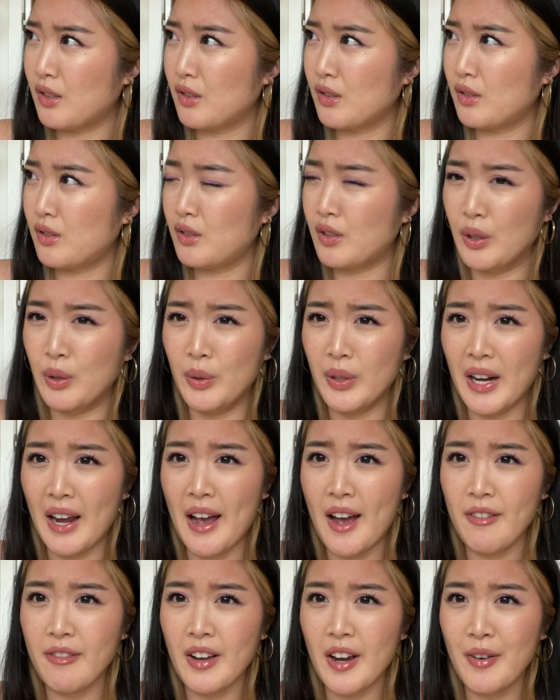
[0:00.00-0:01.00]

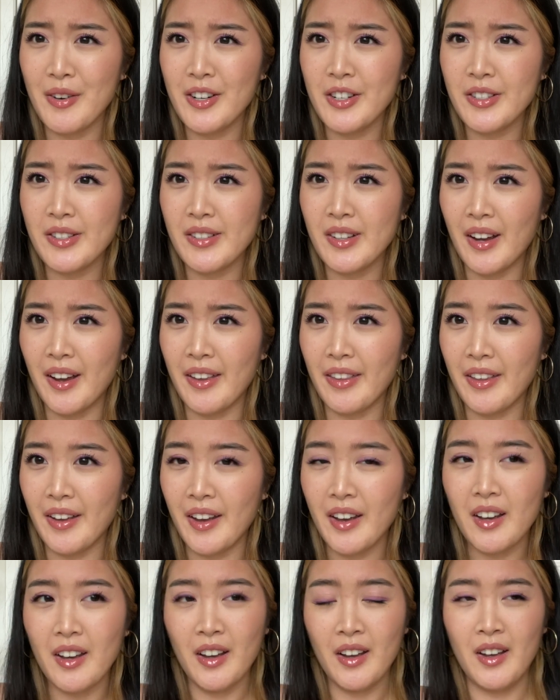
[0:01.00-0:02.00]
2.5 hours, I
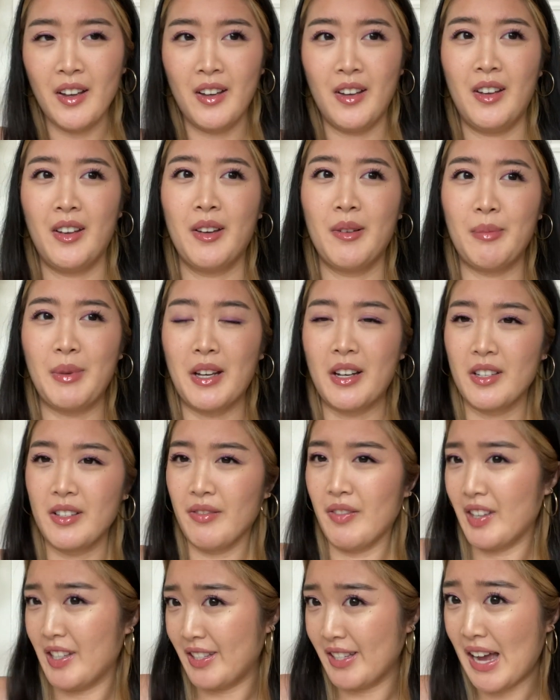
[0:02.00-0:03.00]
think, because of
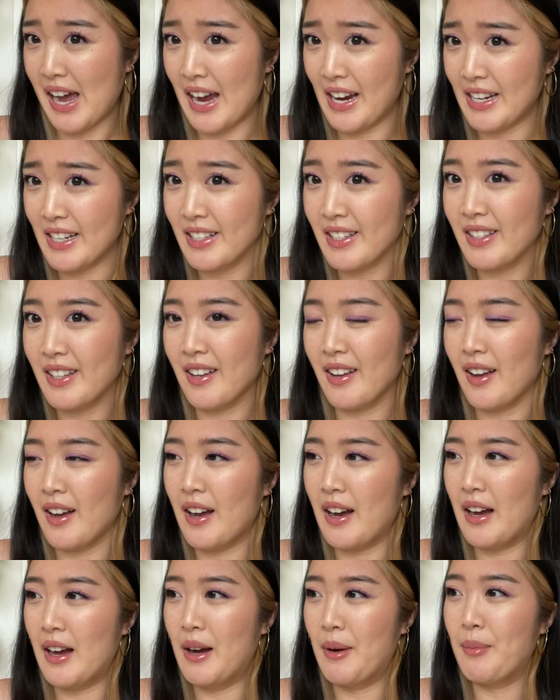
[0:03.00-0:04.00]
the size.
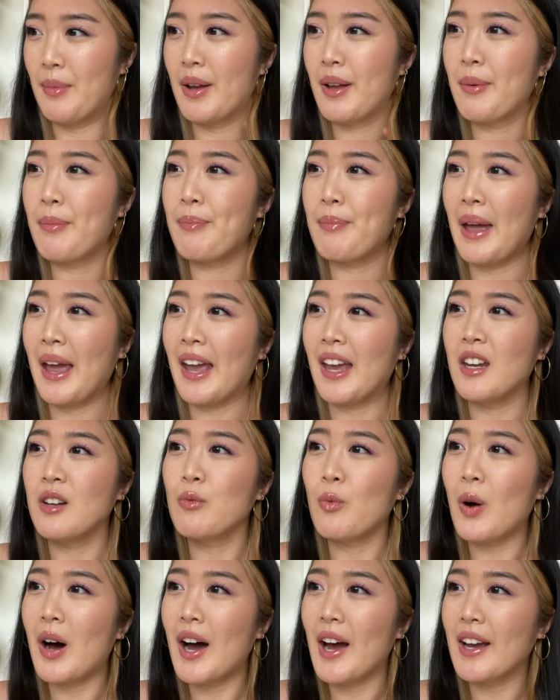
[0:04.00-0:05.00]
Pain
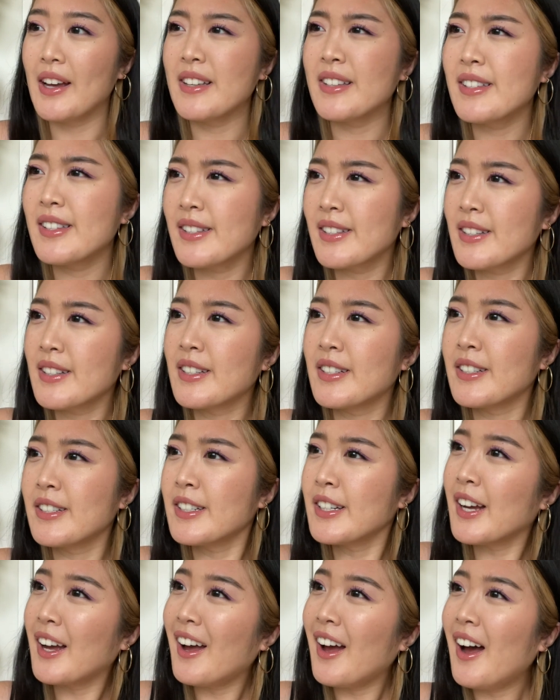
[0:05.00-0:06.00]
wise,
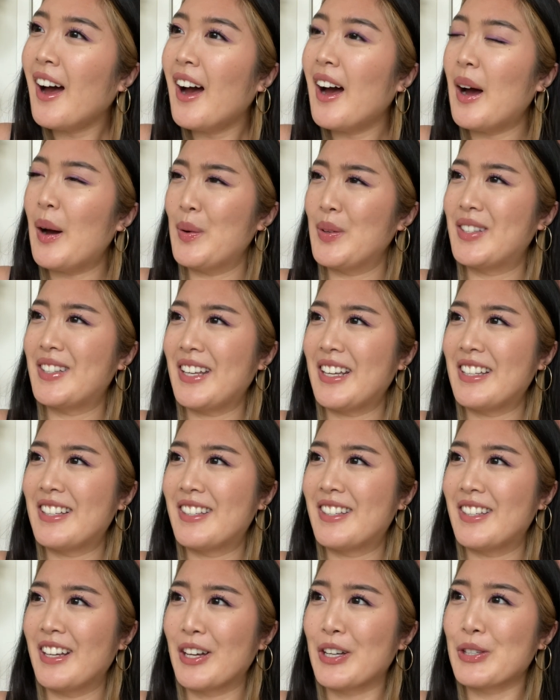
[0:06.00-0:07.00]
I would say
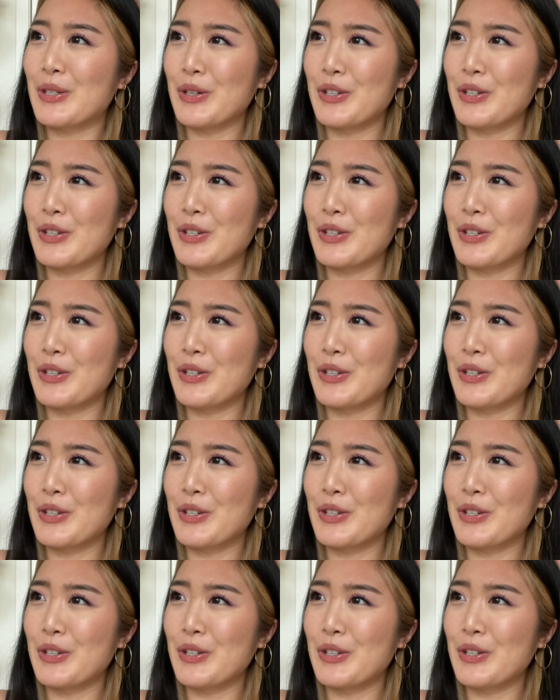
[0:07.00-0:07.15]
6 or